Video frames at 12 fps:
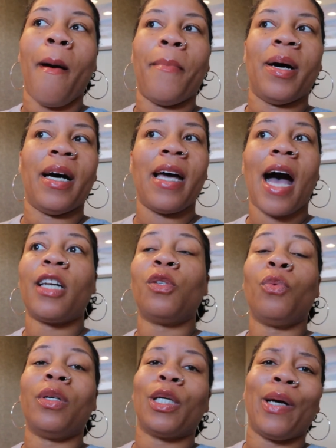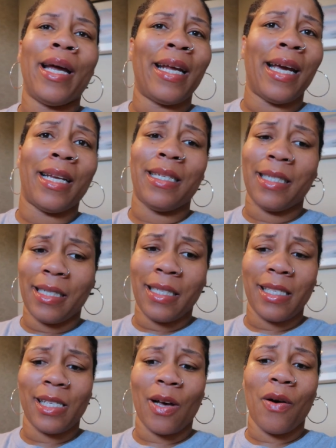but I just wanted to go ahead and get it
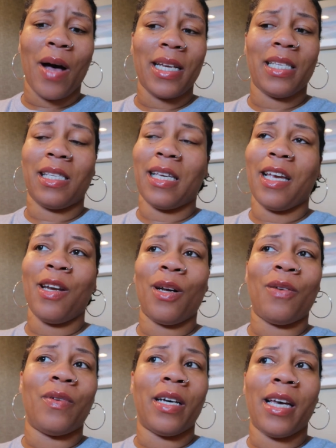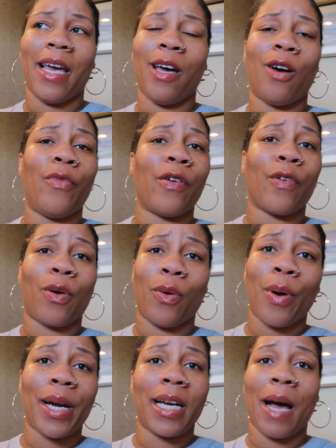done. So I just said, you know what, hell with
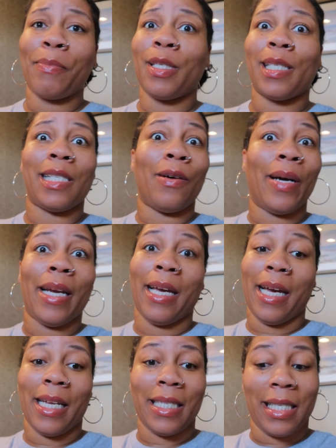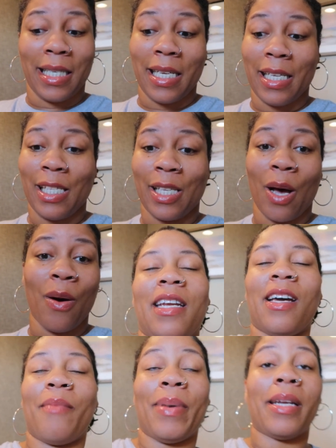recording, I'm just go ahead and get it done. So
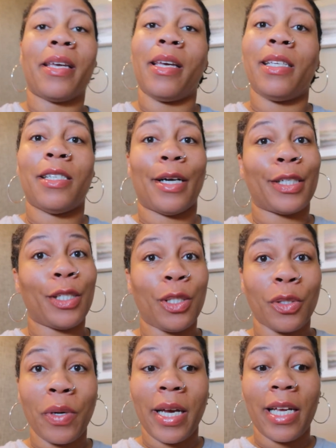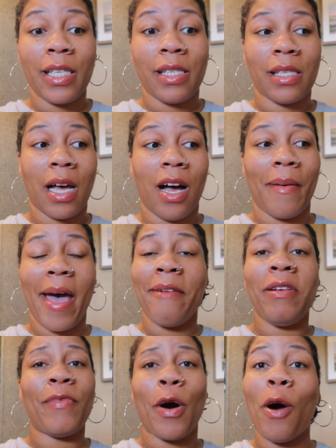now I'm about to get Josh dressed. Um, I
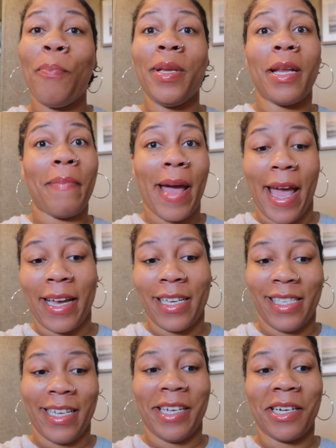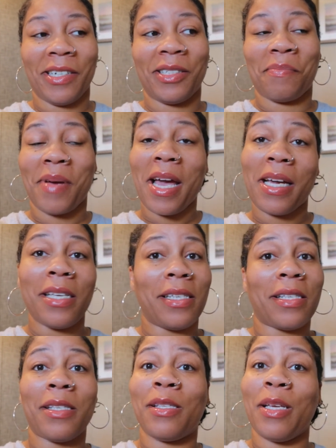haven't even opened the package yet, y'all. The package
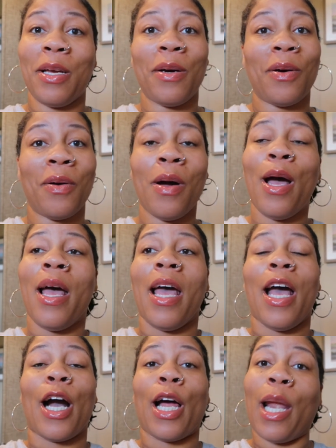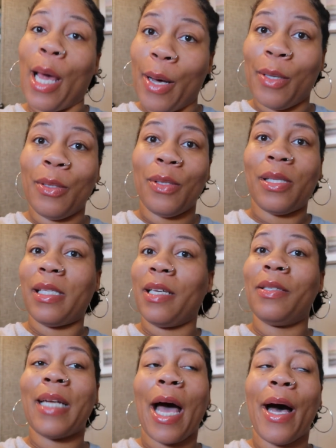is still closed,
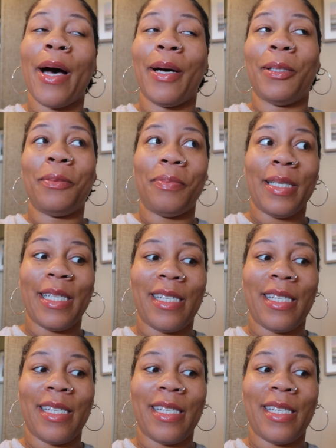still not open.